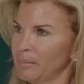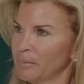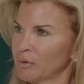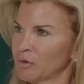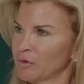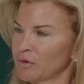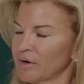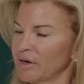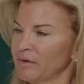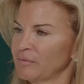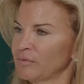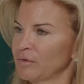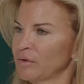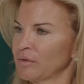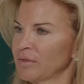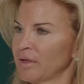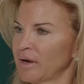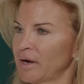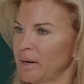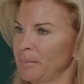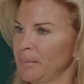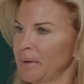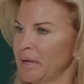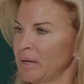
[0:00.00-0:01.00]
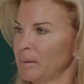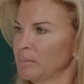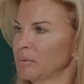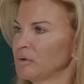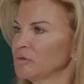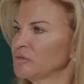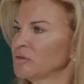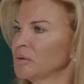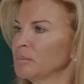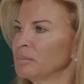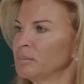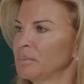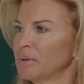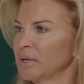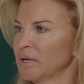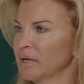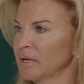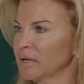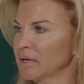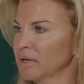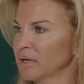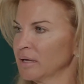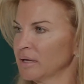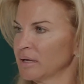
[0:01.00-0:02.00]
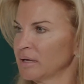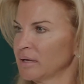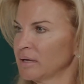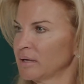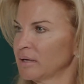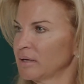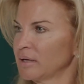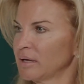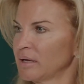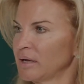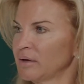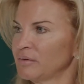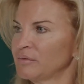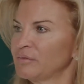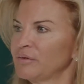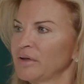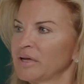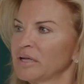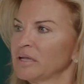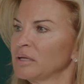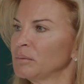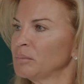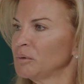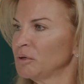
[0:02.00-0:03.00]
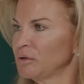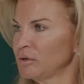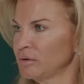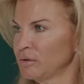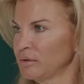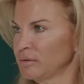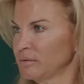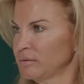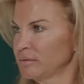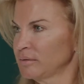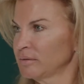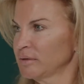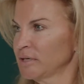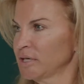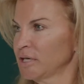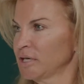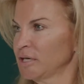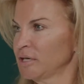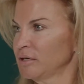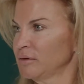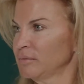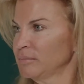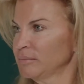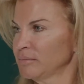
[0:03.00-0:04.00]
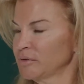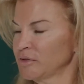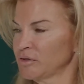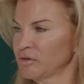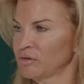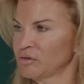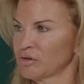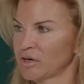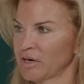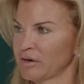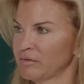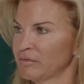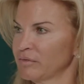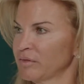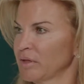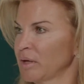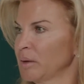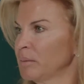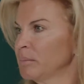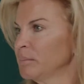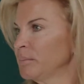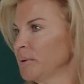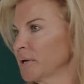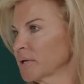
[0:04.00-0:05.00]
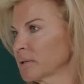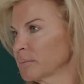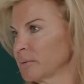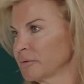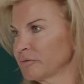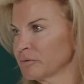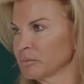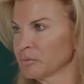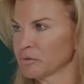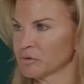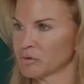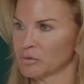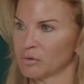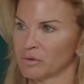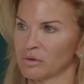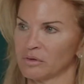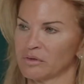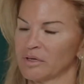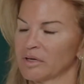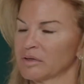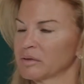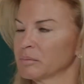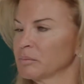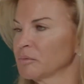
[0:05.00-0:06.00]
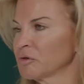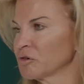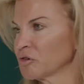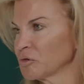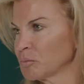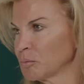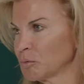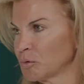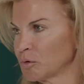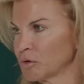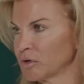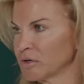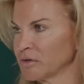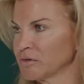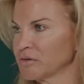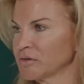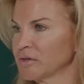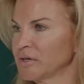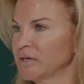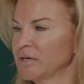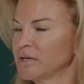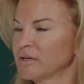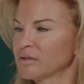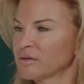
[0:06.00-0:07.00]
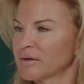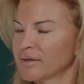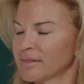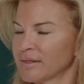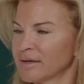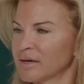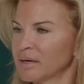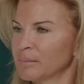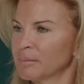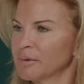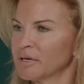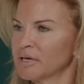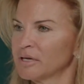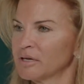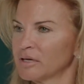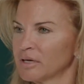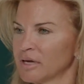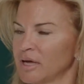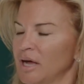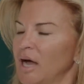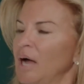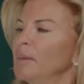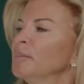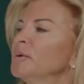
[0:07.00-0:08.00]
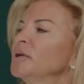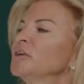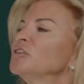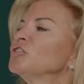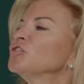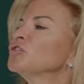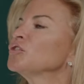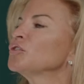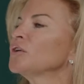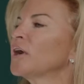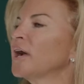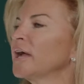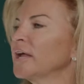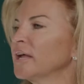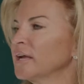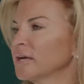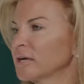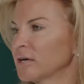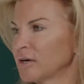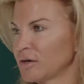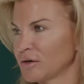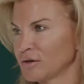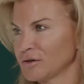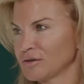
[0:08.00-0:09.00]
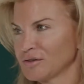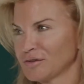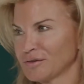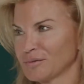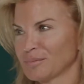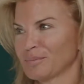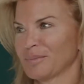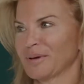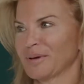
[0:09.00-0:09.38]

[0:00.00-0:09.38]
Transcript: grateful that I'm able to be available, to drive them, pick them up from school, take them to their sports. So I think I'm gonna try and coast,